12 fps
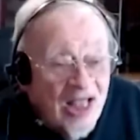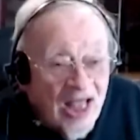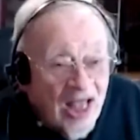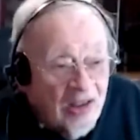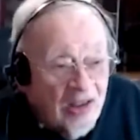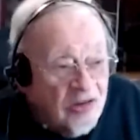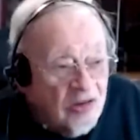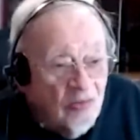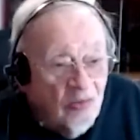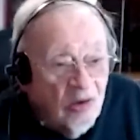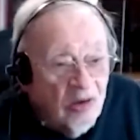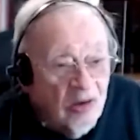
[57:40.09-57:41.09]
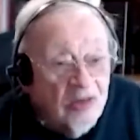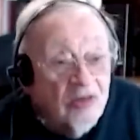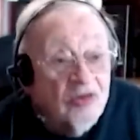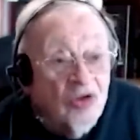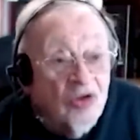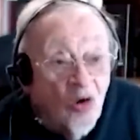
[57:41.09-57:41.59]
He said, well,
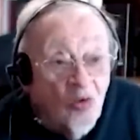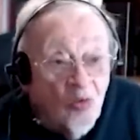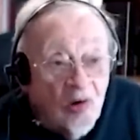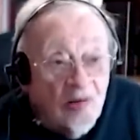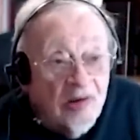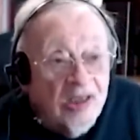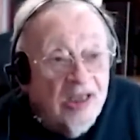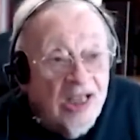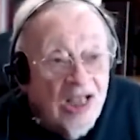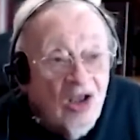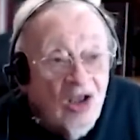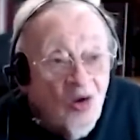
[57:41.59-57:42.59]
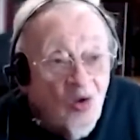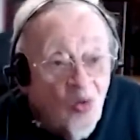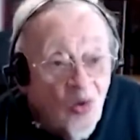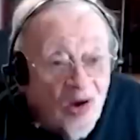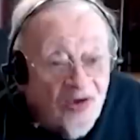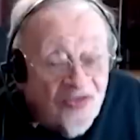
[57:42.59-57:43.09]
don't worry.
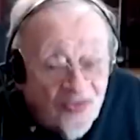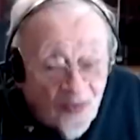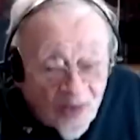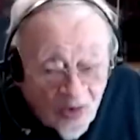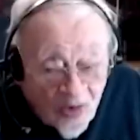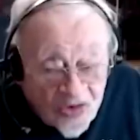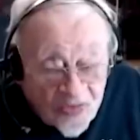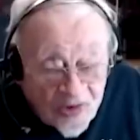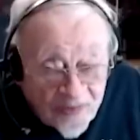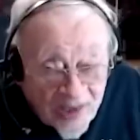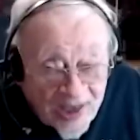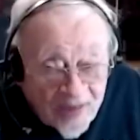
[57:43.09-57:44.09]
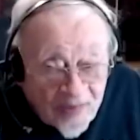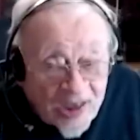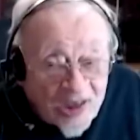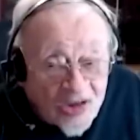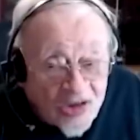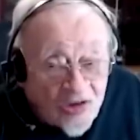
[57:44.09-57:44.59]
When those
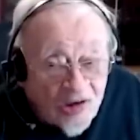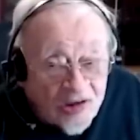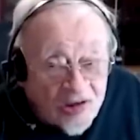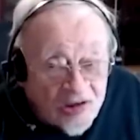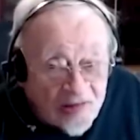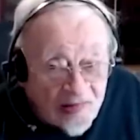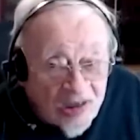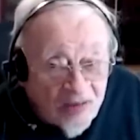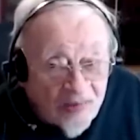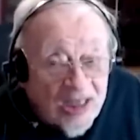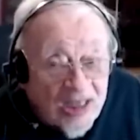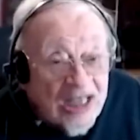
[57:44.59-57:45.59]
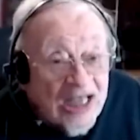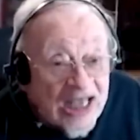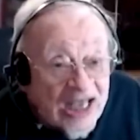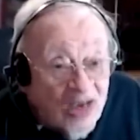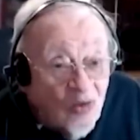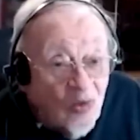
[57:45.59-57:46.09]
Panamanians start to scream,
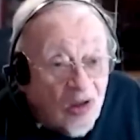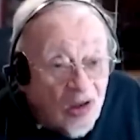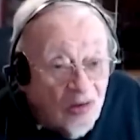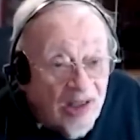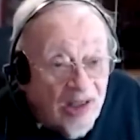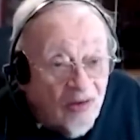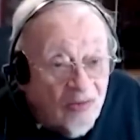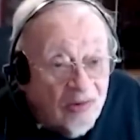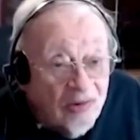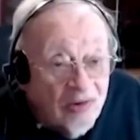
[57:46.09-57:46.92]
he will come out.